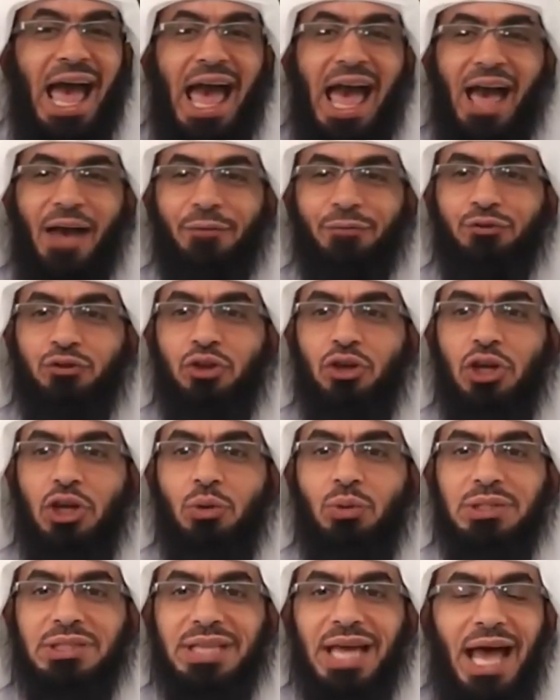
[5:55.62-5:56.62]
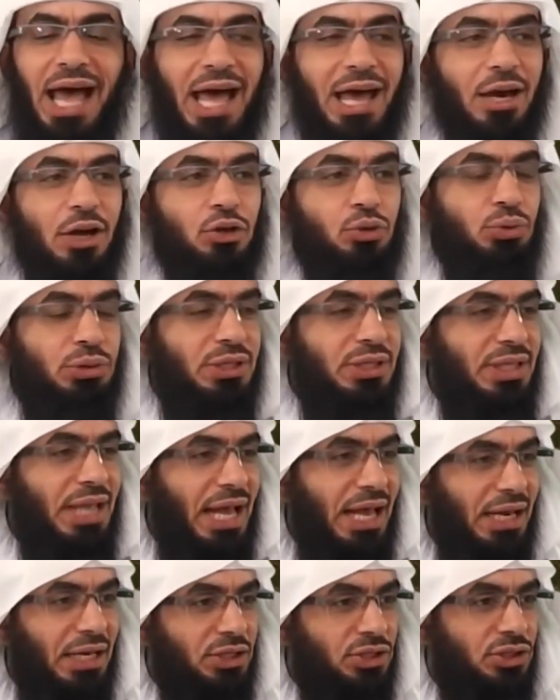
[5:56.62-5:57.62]
after He was honored with
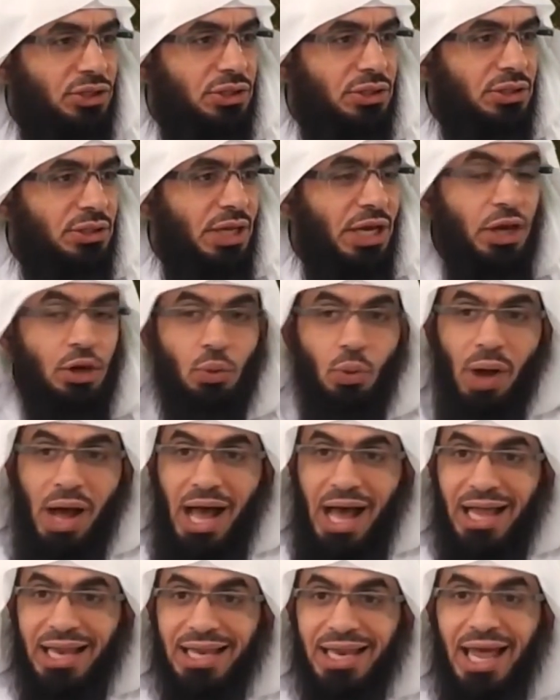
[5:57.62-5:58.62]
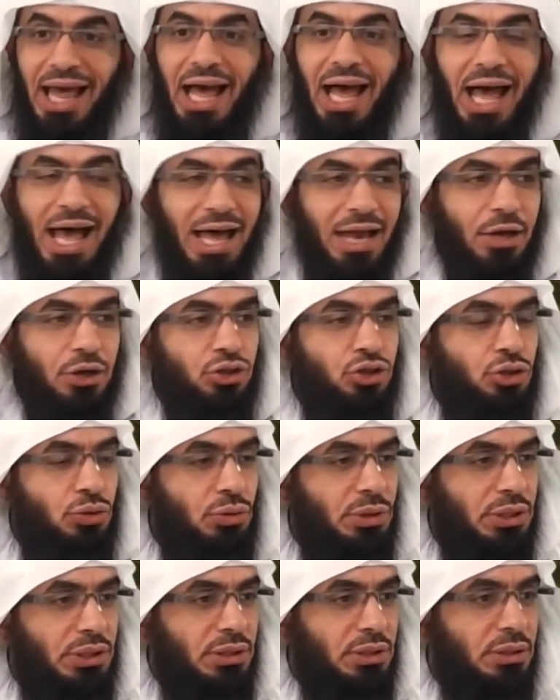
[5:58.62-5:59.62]
knowledge in what Allah honored you
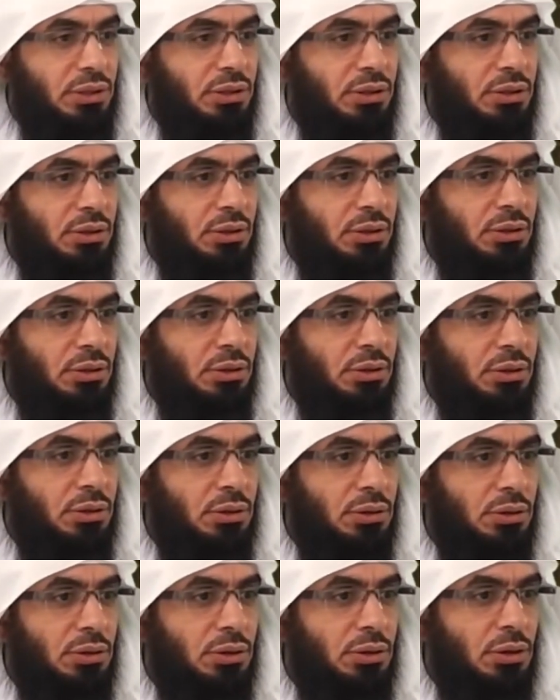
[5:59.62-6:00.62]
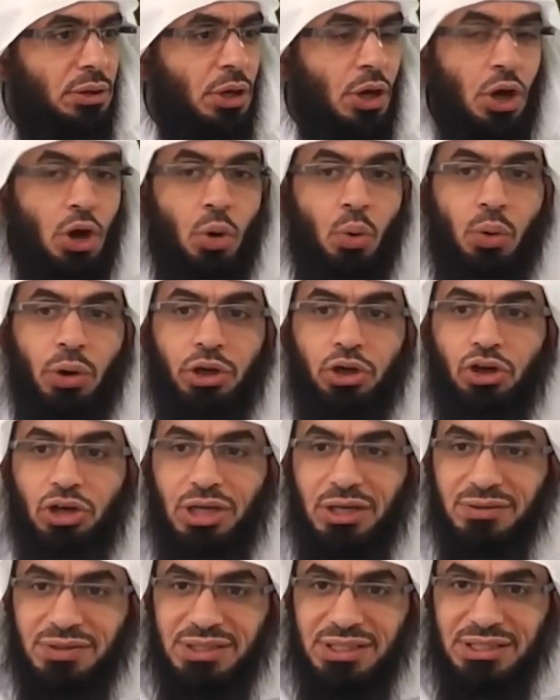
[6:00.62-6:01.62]
with. When you
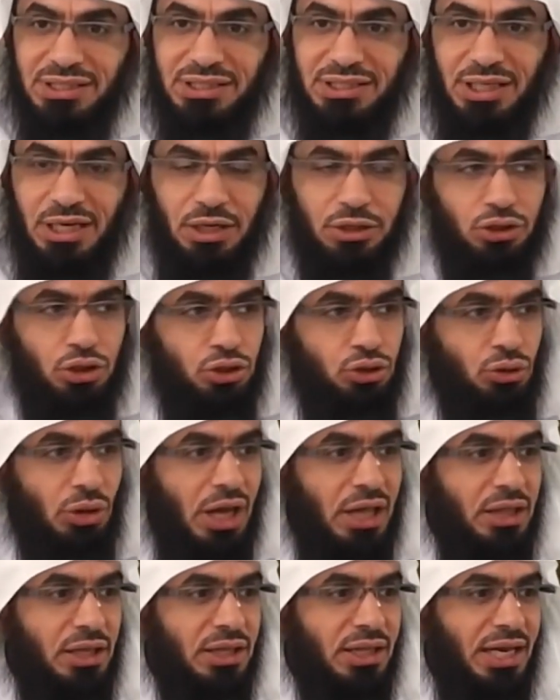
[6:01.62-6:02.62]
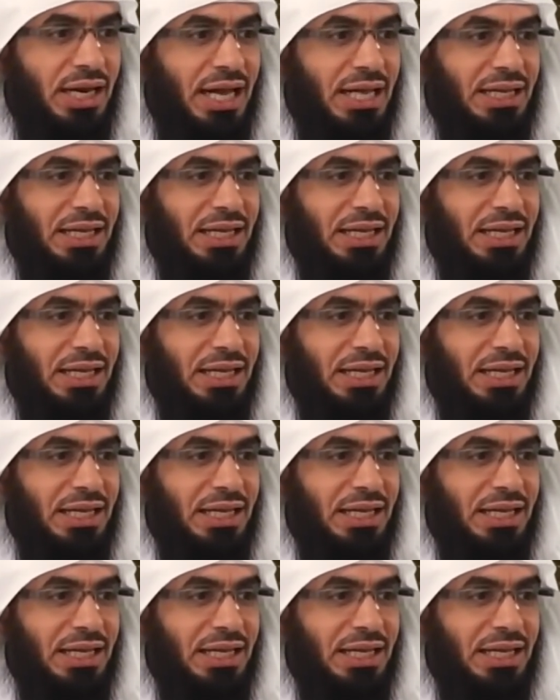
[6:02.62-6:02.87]
give sincerity to other than